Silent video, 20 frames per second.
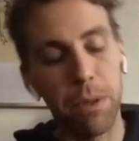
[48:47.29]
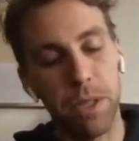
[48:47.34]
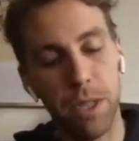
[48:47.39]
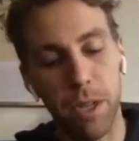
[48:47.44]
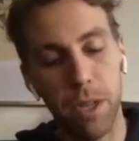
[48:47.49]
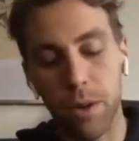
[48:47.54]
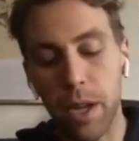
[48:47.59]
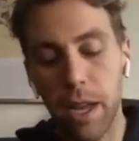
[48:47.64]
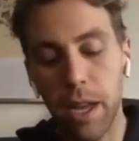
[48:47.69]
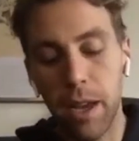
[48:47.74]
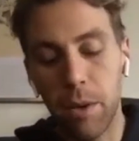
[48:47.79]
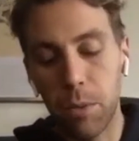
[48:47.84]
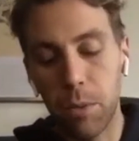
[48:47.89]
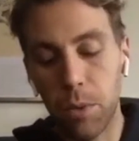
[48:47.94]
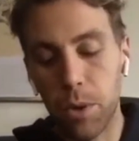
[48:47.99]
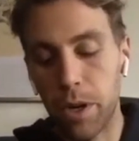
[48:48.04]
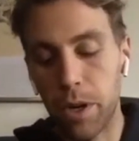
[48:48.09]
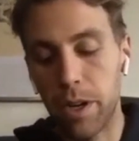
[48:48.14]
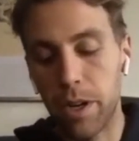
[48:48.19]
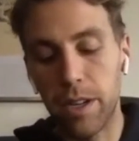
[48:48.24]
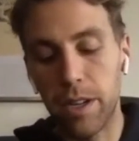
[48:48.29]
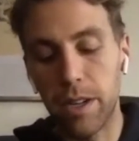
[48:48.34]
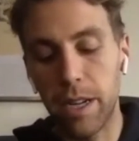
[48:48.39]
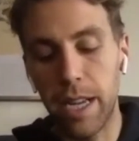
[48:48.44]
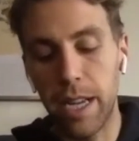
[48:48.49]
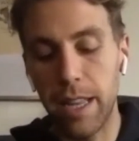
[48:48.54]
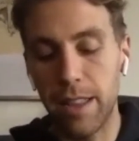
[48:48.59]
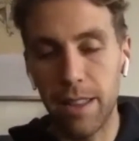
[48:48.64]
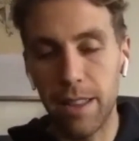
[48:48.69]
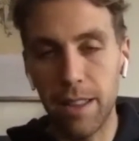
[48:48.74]
So we're
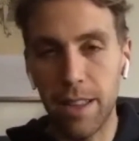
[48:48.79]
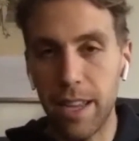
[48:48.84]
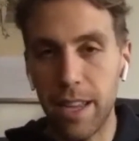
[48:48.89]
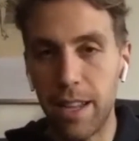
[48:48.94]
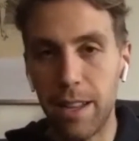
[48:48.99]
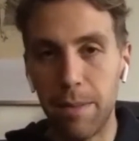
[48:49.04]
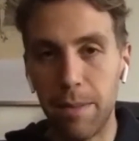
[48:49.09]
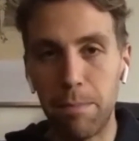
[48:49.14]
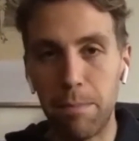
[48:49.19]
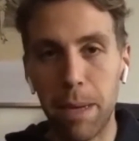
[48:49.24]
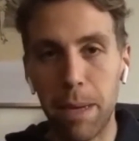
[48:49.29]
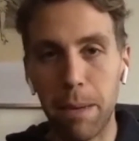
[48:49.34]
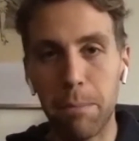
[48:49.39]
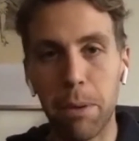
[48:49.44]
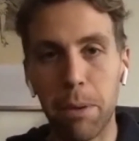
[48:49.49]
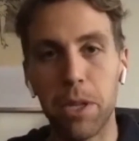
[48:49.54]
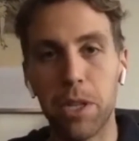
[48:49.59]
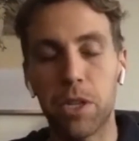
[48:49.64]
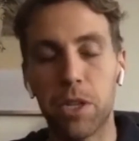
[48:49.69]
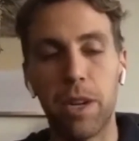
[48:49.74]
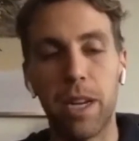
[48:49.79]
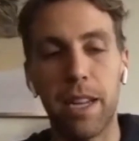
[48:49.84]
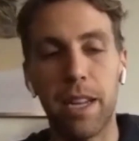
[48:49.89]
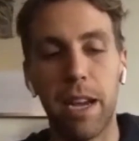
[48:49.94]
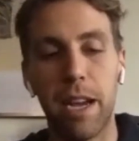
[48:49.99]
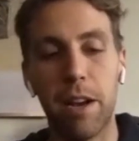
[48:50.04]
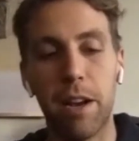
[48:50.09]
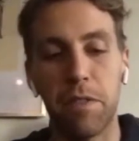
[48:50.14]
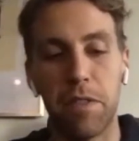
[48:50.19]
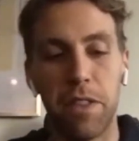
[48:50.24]
in a big push right
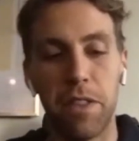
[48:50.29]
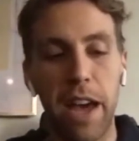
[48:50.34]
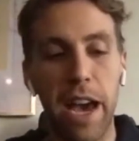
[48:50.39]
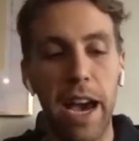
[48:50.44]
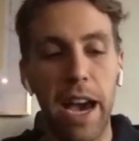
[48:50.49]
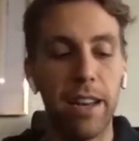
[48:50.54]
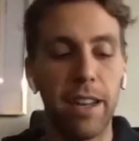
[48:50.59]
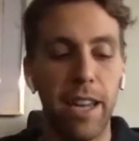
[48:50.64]
now for that.